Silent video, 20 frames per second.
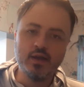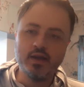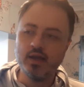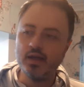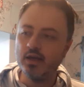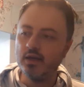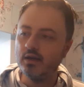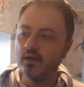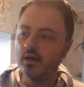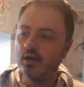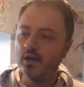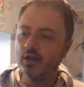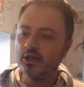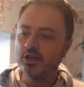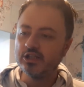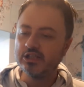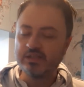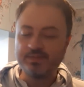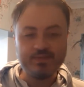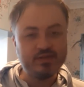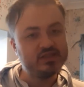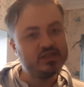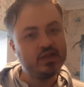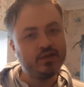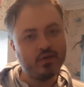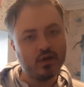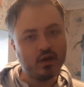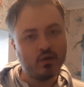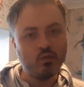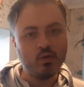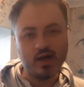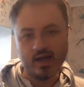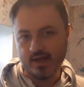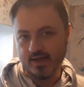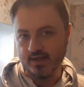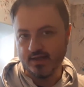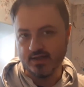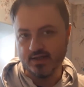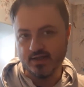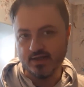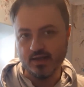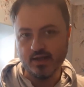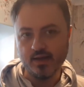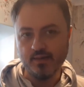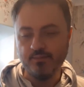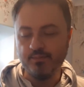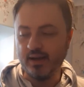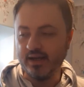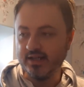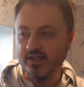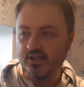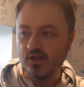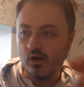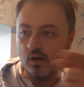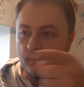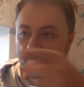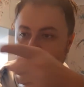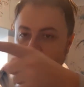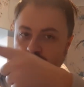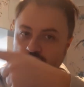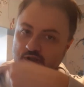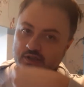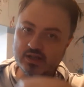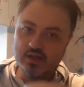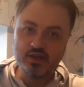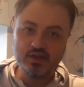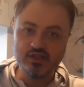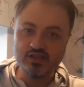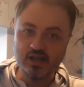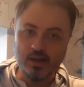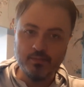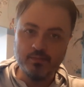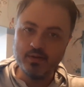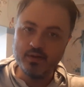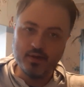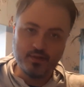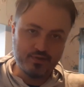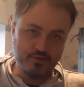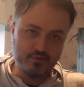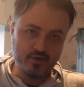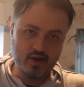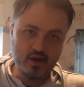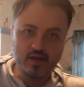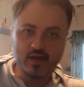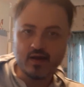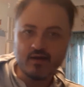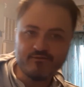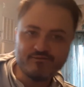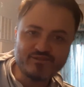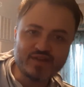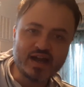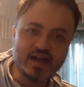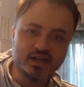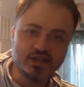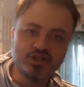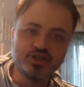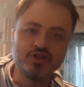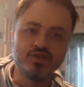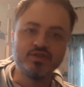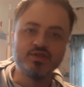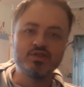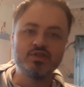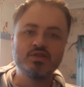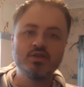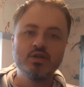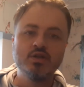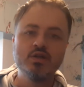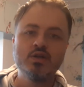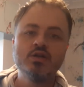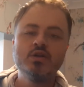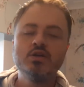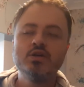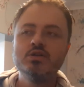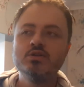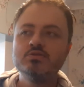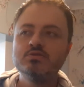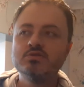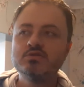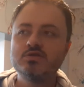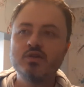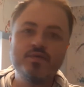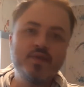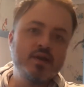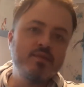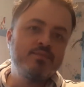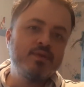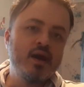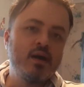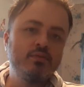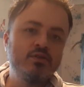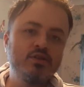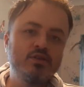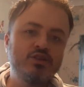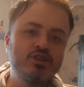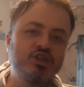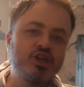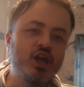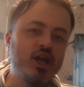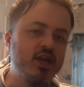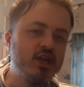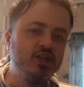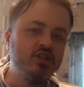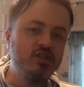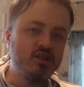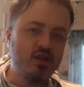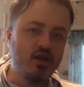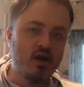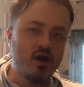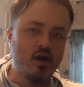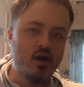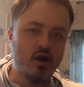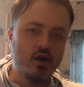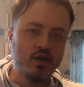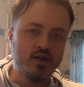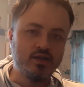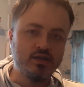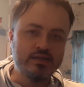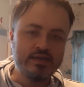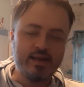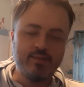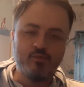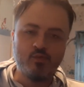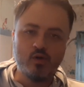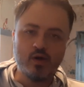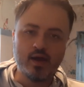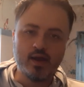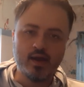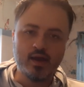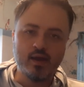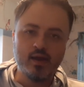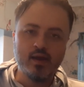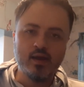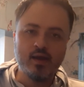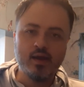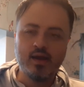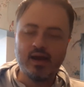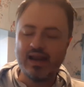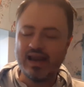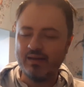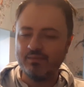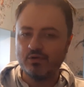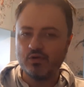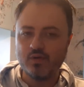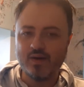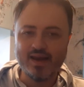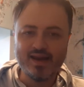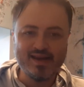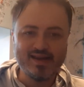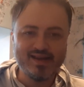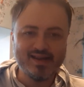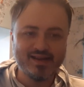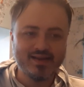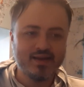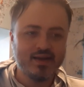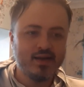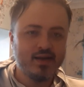in specific ways based on those sub 3 factions. So they'd be able to change the arc in some way and upgrade it,